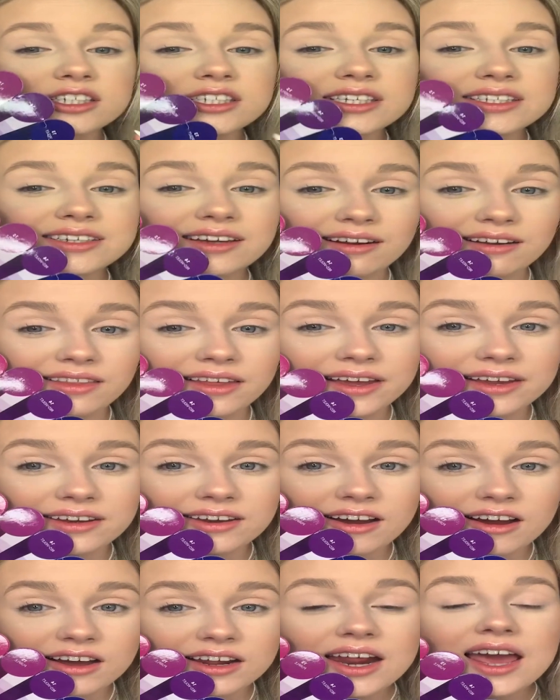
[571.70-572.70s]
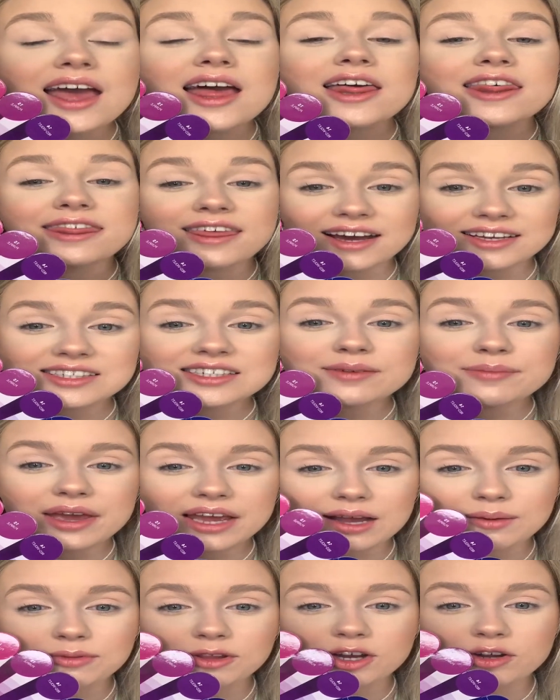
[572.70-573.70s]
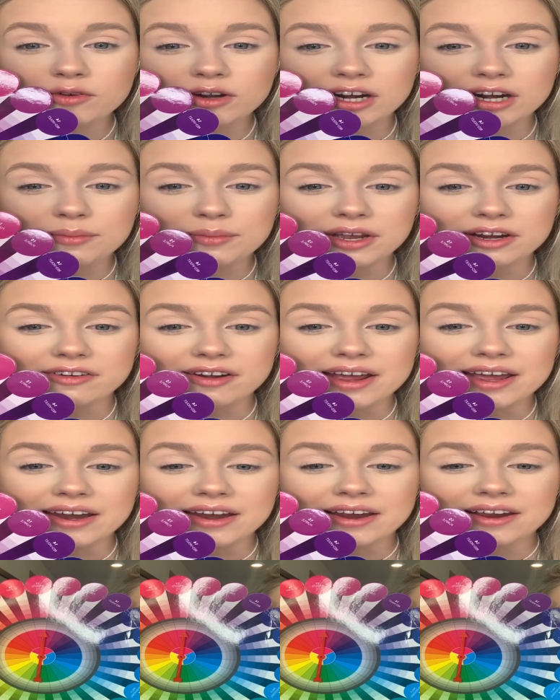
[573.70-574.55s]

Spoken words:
it's going to land on, that's the makeup look we're going to be creating.